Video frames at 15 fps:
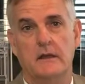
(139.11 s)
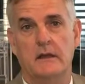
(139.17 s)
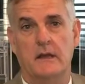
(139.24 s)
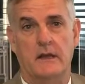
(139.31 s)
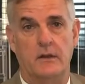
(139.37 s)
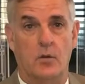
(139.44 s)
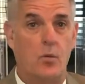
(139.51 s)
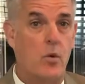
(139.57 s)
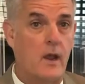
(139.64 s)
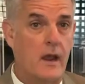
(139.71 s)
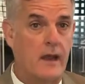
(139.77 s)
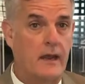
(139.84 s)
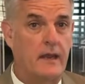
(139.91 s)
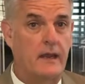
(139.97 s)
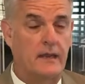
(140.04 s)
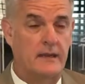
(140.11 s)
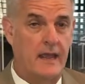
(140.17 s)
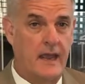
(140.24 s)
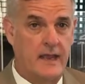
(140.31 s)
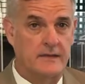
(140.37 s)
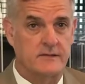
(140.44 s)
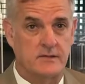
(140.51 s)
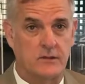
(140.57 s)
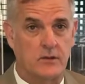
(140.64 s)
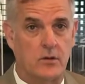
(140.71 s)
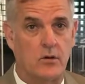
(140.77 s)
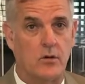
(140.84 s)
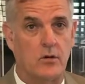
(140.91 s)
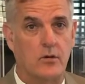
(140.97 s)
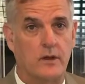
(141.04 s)
And the way and the ace in the
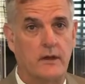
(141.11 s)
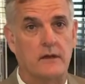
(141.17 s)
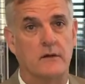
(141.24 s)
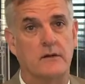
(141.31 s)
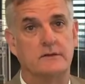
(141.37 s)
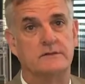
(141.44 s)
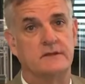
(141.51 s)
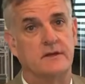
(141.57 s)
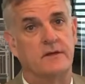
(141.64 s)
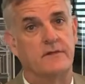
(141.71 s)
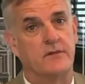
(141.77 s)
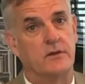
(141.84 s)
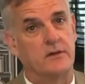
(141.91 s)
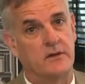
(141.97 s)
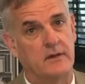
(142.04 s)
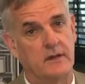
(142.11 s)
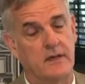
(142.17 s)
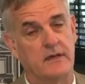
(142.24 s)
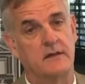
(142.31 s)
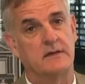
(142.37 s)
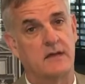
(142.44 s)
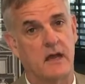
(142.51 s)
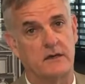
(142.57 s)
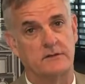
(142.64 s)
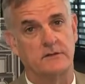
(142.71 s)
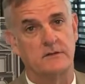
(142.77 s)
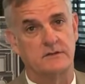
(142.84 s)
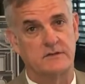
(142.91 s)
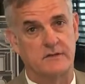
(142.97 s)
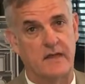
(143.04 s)
hole here is that if you could get a doctor to
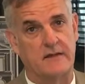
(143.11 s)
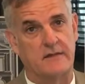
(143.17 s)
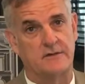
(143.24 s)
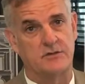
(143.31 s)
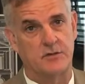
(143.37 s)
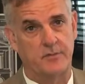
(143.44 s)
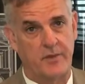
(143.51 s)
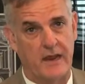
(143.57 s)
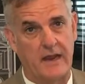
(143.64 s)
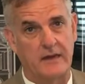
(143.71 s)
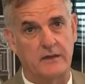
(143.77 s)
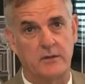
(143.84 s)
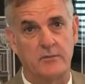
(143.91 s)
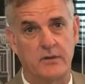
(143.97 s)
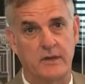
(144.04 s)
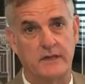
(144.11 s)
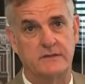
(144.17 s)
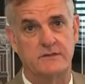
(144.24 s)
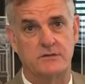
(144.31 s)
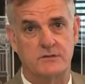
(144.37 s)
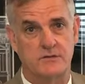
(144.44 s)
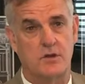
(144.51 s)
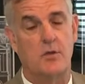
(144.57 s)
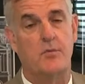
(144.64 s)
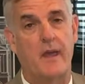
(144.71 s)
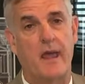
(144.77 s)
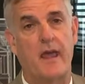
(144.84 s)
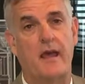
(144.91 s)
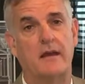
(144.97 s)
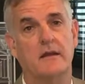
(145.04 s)
say that your pain complaints are so
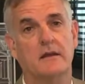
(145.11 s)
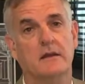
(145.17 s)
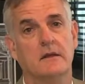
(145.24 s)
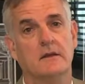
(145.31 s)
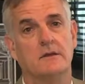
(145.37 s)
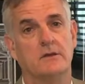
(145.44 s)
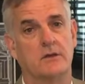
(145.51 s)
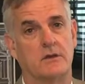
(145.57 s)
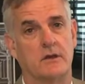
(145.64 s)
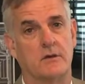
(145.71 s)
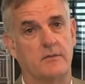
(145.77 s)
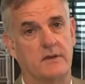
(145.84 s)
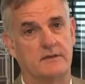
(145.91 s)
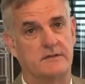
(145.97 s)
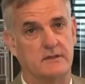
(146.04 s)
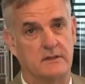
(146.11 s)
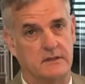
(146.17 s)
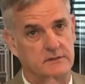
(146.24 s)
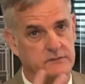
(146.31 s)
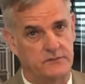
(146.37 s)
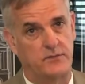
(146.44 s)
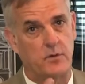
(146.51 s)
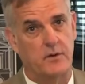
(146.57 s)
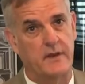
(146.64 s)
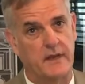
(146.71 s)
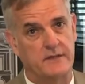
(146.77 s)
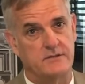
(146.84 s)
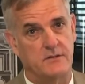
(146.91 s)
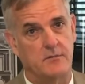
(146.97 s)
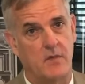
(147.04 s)
bad, you're going to miss at least 4
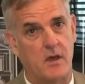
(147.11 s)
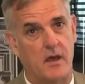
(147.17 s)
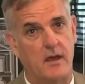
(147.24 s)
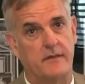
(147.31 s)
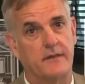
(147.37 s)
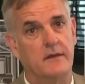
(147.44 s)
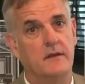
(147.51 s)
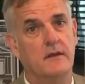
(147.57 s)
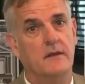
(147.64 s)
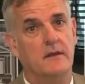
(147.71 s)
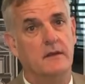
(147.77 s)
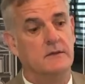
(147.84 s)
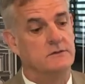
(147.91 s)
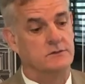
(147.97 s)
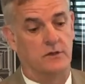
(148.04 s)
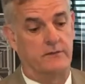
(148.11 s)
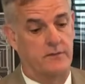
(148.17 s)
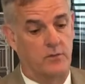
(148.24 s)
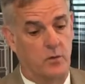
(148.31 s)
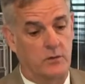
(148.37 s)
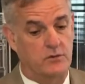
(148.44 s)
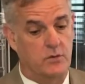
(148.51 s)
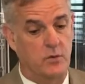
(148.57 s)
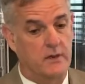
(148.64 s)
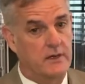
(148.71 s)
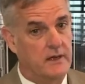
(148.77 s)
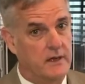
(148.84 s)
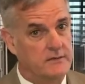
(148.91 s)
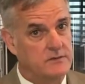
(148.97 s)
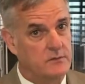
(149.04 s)
days a month. So if you work 20
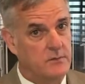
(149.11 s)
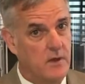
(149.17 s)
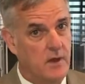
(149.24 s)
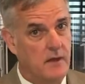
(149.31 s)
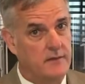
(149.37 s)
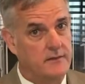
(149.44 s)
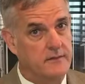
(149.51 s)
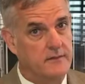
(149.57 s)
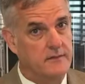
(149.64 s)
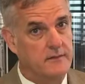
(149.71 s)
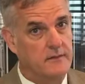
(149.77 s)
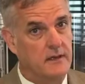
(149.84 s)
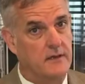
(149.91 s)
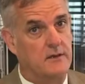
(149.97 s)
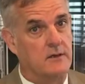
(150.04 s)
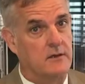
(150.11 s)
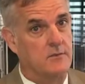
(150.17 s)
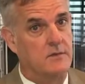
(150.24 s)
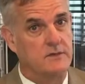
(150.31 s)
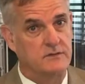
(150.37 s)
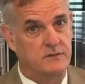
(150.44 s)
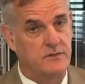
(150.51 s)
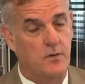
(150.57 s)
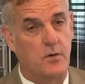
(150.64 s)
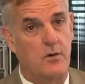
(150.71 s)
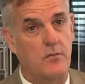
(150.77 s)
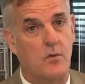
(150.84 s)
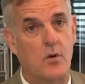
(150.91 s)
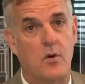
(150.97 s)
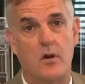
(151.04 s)
days a month and you're going to miss 4 or
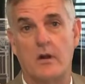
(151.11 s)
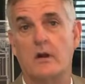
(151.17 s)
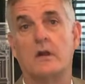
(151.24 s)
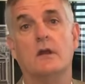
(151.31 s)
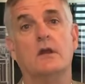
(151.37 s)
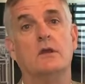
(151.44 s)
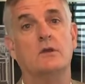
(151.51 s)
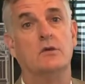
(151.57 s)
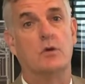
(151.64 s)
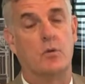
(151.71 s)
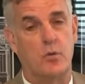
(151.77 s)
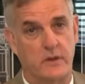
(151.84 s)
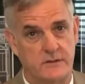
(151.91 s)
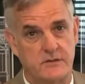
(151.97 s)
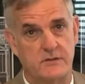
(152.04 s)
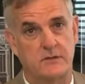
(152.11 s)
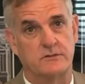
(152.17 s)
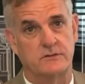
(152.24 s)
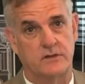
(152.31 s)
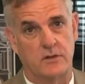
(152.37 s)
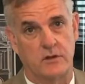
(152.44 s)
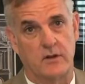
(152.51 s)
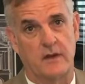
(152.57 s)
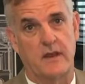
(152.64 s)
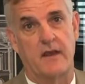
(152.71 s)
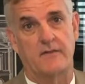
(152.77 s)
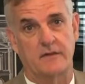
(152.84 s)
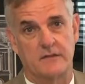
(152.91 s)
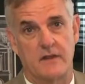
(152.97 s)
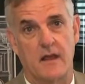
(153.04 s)
more, you'll win Social Security
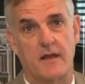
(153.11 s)
every time.